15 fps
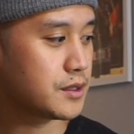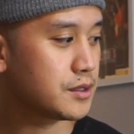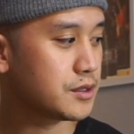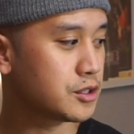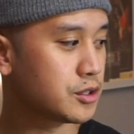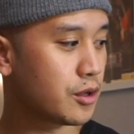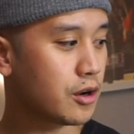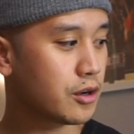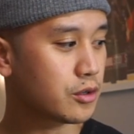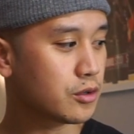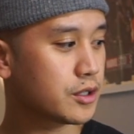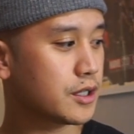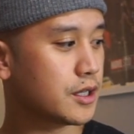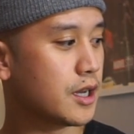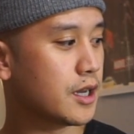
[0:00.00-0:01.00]
So the
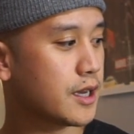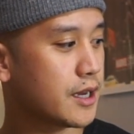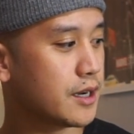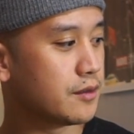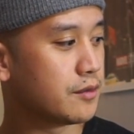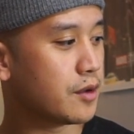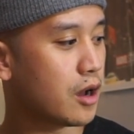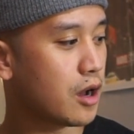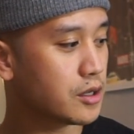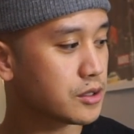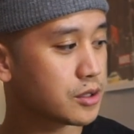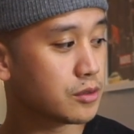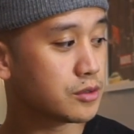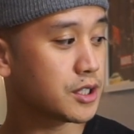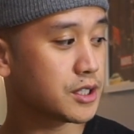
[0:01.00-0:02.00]
article kind of
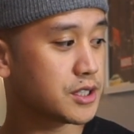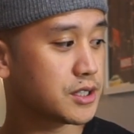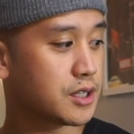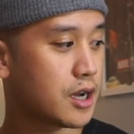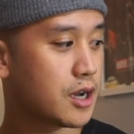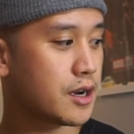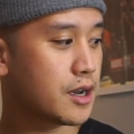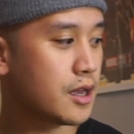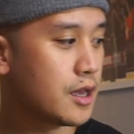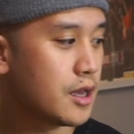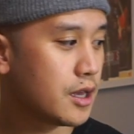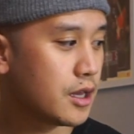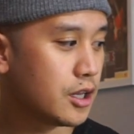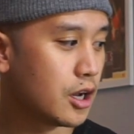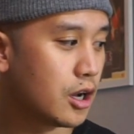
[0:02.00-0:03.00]
also touches on,
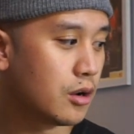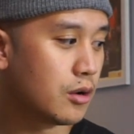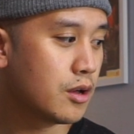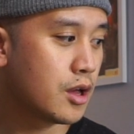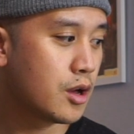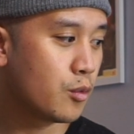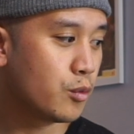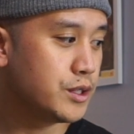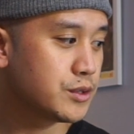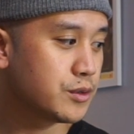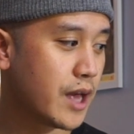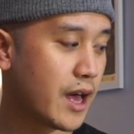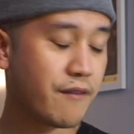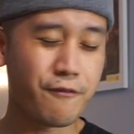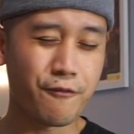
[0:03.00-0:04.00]
you know, we still
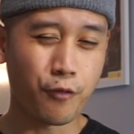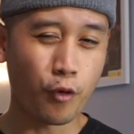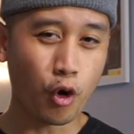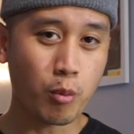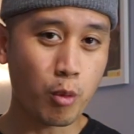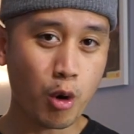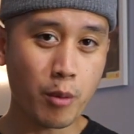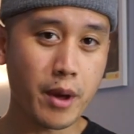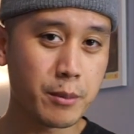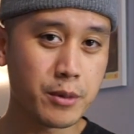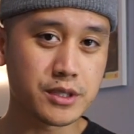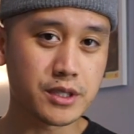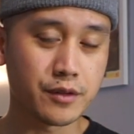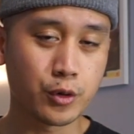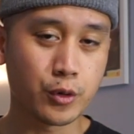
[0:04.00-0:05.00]
have four more
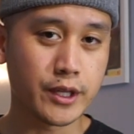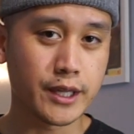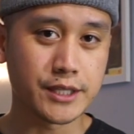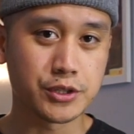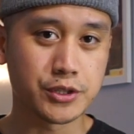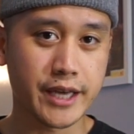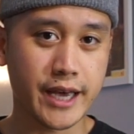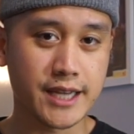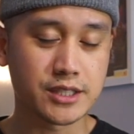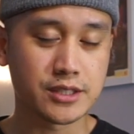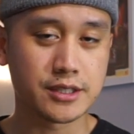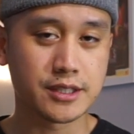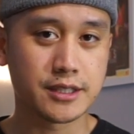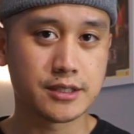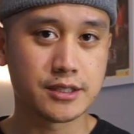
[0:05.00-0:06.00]
members of the Green Lantern cast
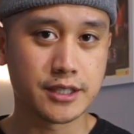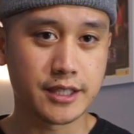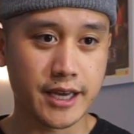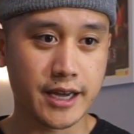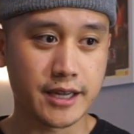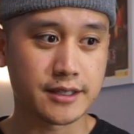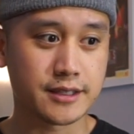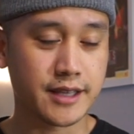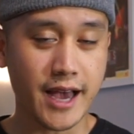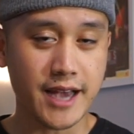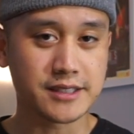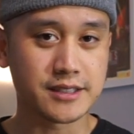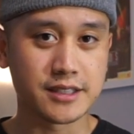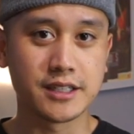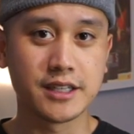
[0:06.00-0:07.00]
to get
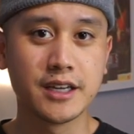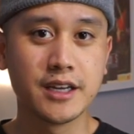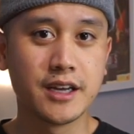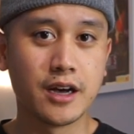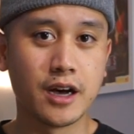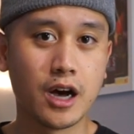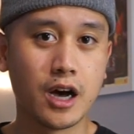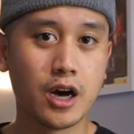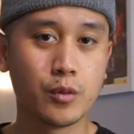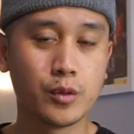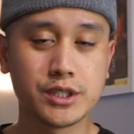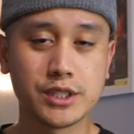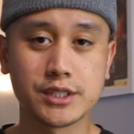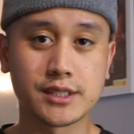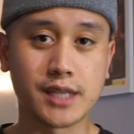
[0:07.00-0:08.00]
casted,
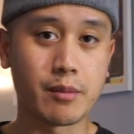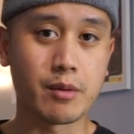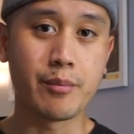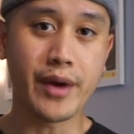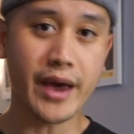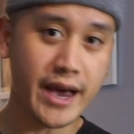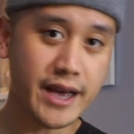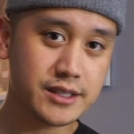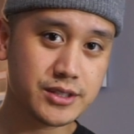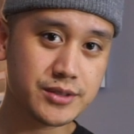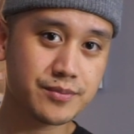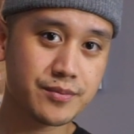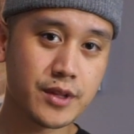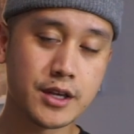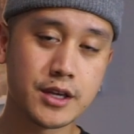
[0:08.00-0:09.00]
which is Simon Bass,
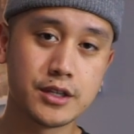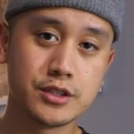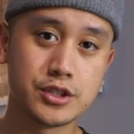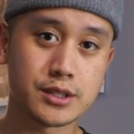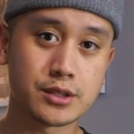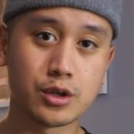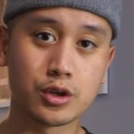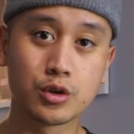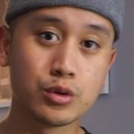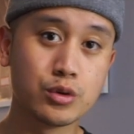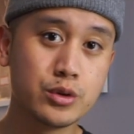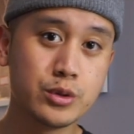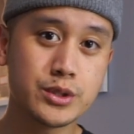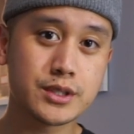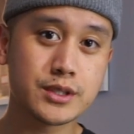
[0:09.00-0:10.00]
Jessica
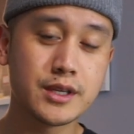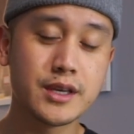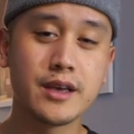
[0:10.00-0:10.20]
Cruz,